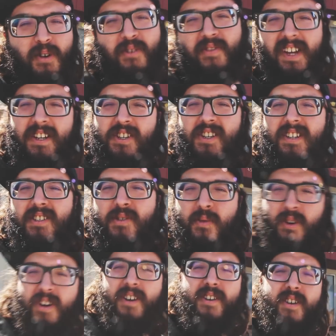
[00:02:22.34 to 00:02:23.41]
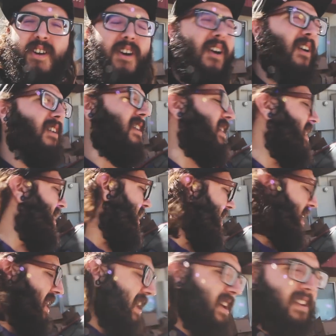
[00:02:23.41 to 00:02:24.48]
motivation to work on your car.
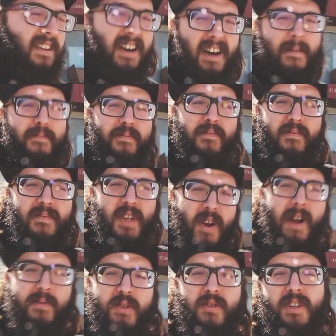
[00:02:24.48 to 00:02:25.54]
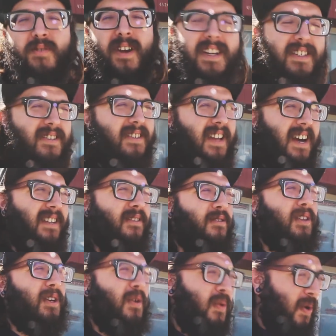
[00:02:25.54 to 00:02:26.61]
And you're absolutely right, dude. I
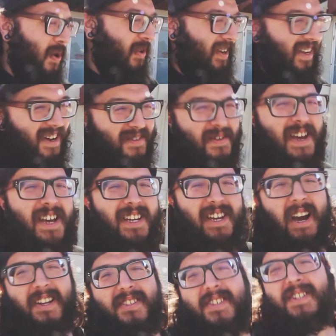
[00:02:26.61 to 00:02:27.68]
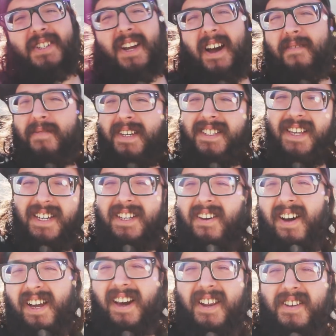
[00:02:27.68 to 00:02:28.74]
literally woke up, got to the shop because
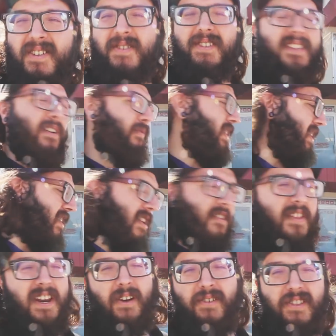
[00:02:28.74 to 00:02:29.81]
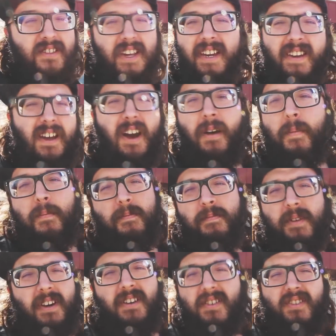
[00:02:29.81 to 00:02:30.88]
I got to do stuff here, and then I was just like, I'm
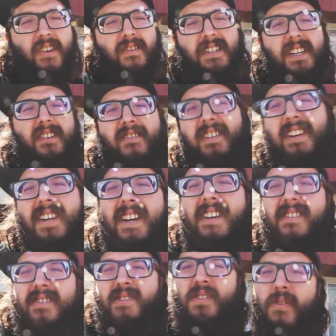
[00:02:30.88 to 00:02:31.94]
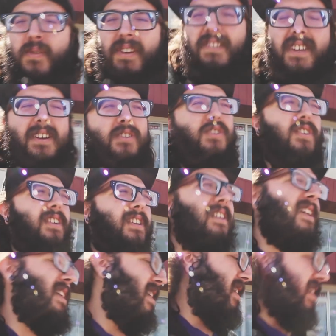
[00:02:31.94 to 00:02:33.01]
gonna start tinkering. There's no reason I
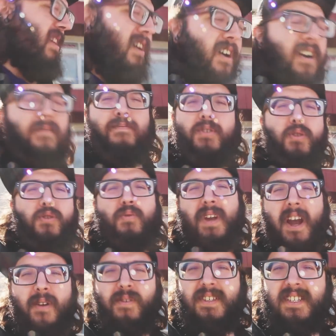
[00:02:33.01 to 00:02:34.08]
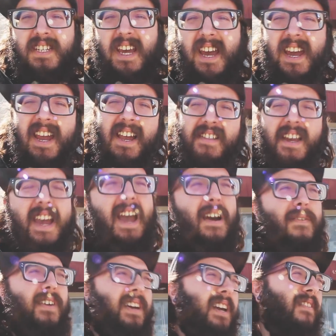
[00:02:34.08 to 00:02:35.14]
shouldn't. 2-3 hours a day as I
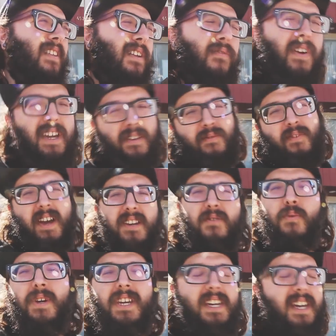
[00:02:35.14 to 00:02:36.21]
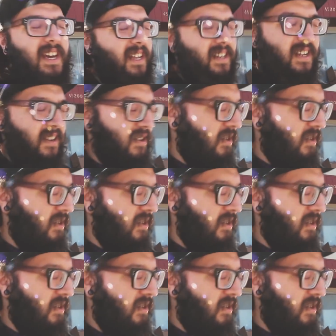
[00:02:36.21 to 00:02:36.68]
have it, and then if I can find a weekend, you